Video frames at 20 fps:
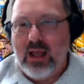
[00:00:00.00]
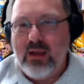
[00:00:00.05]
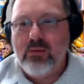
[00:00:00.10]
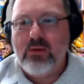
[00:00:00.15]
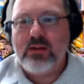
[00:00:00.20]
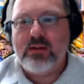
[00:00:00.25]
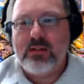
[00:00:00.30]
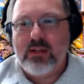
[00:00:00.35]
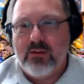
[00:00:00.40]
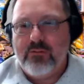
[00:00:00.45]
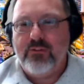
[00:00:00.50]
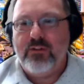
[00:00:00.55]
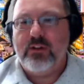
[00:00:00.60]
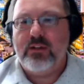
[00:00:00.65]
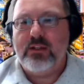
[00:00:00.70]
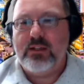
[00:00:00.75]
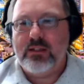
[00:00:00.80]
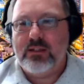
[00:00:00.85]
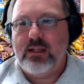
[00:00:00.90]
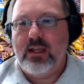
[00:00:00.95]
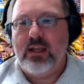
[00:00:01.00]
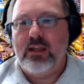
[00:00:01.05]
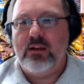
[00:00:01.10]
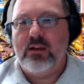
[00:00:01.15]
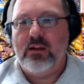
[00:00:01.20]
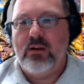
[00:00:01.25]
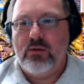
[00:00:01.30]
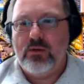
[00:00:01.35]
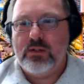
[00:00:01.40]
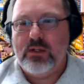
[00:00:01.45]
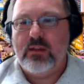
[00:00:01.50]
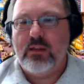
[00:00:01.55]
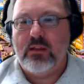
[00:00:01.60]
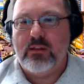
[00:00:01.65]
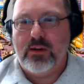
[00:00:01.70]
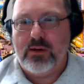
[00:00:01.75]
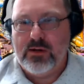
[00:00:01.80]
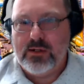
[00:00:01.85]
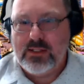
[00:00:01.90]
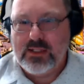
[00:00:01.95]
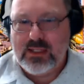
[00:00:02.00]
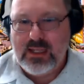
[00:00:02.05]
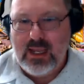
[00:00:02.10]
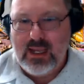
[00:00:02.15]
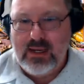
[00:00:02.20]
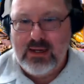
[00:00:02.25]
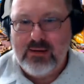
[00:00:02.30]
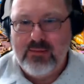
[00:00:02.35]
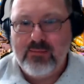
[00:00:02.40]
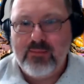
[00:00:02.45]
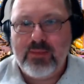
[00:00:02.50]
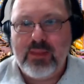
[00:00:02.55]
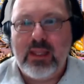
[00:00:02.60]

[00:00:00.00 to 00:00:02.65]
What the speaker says: I would definitely say go to the Learn site